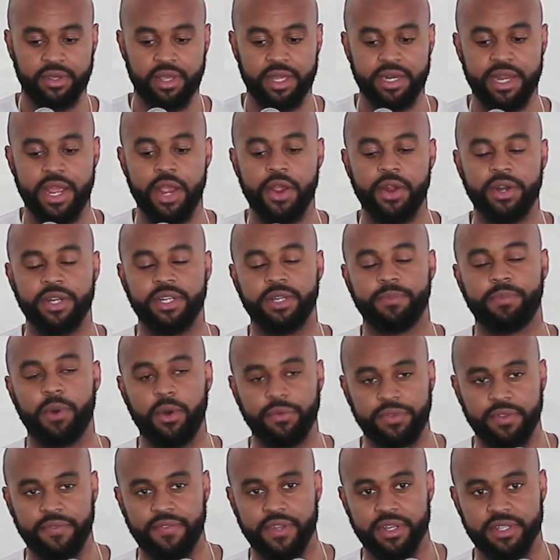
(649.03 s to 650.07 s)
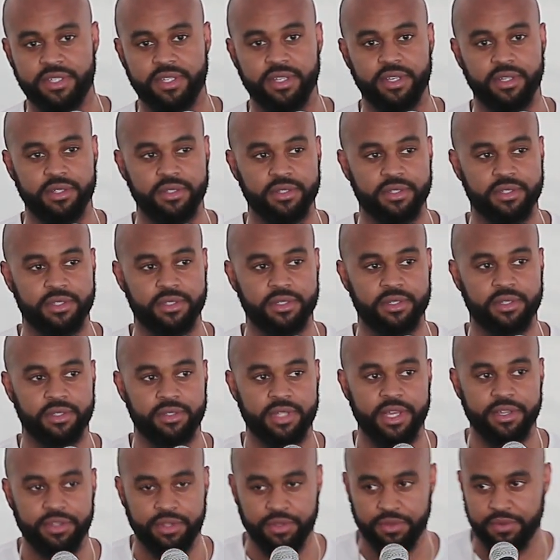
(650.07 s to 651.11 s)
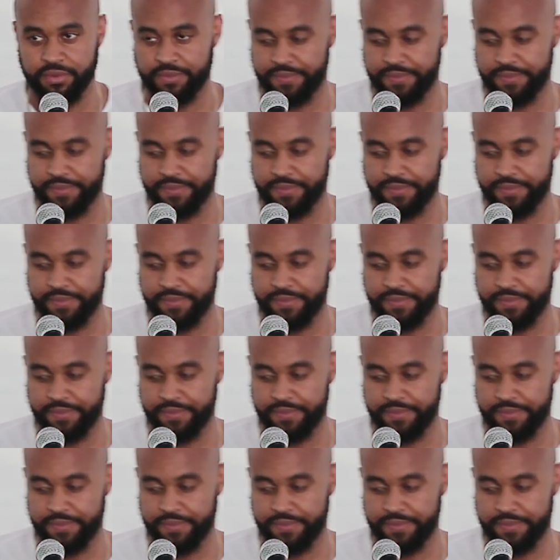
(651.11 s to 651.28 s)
inheriting both of their sins. Thank you.